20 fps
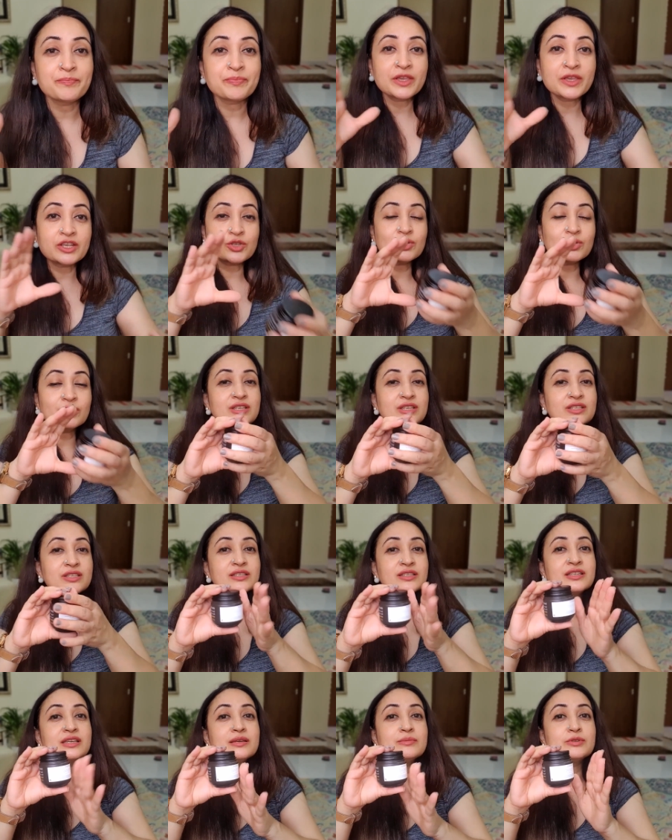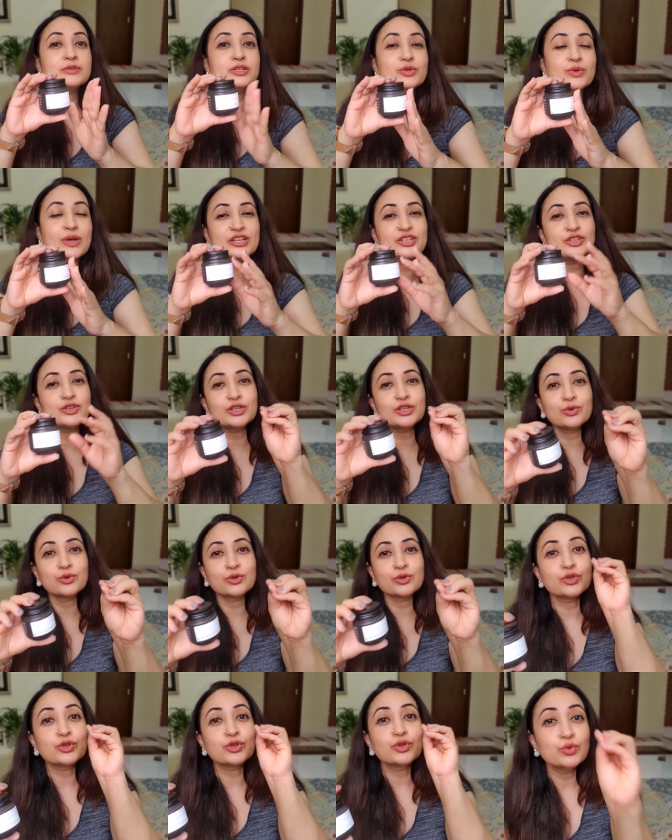So this is able to actually go to the